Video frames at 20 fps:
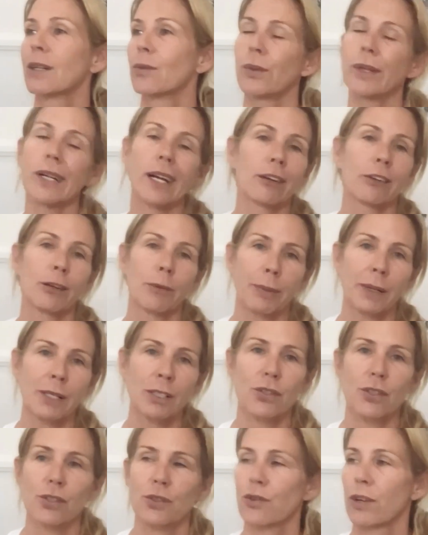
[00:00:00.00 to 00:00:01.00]
We are a
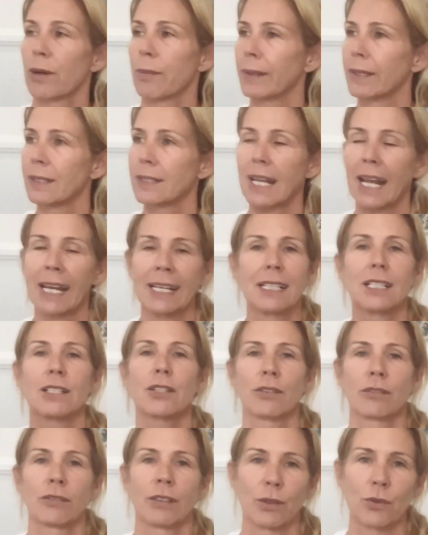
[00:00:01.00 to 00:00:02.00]
bunch of trippers and it's
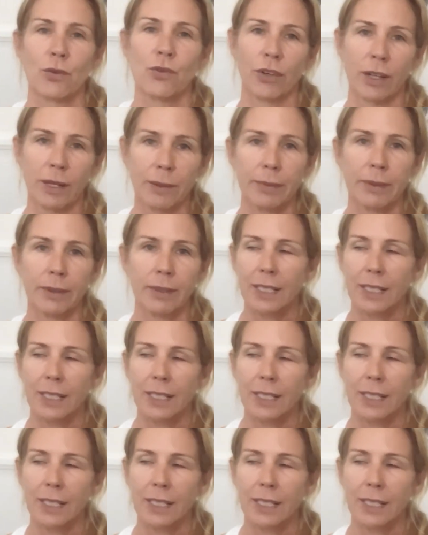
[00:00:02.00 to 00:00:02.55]
a real trip.